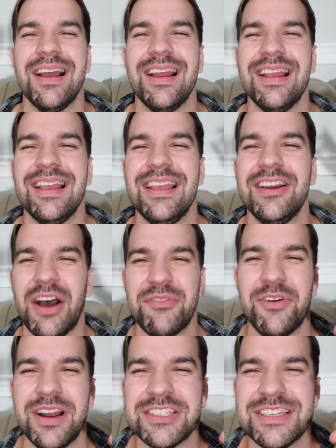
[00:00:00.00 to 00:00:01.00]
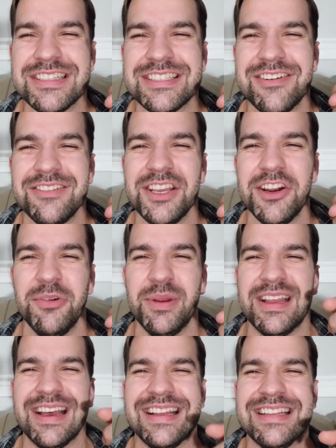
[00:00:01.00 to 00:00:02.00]
You have questions, don't you?
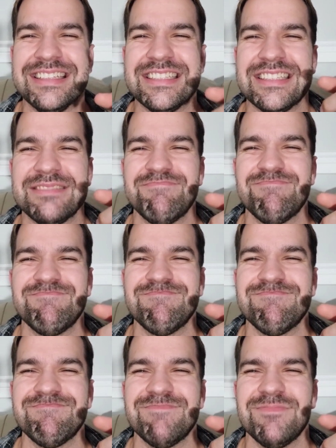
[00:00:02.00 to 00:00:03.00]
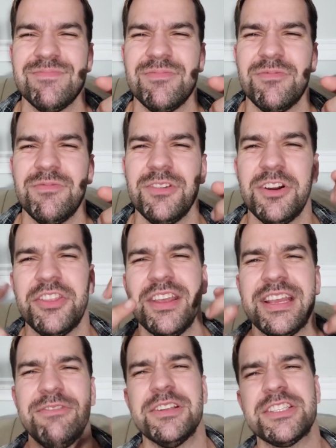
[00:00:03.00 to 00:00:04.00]
Because you're
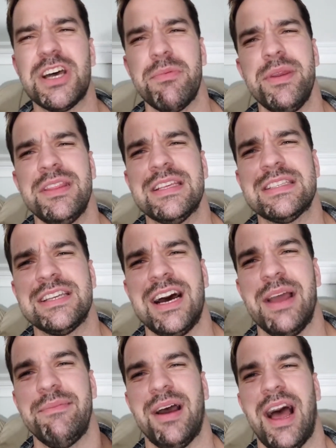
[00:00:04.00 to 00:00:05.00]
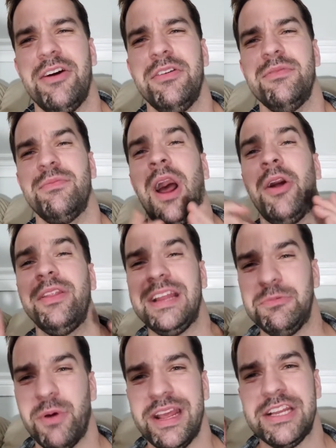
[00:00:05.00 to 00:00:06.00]
thinking, what stopped me this time? I only need
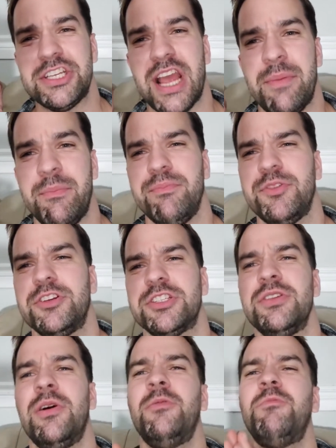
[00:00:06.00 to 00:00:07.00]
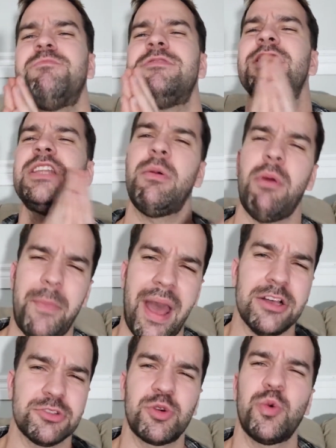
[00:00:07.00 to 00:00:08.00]
1 HM. There's no double
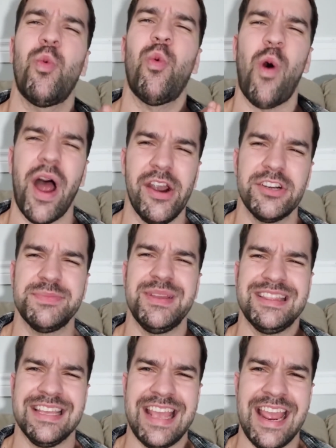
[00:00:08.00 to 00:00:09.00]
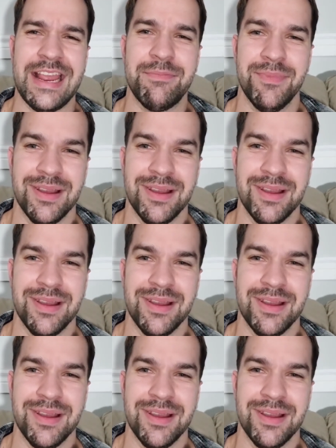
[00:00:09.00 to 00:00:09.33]
battles required to beat the game.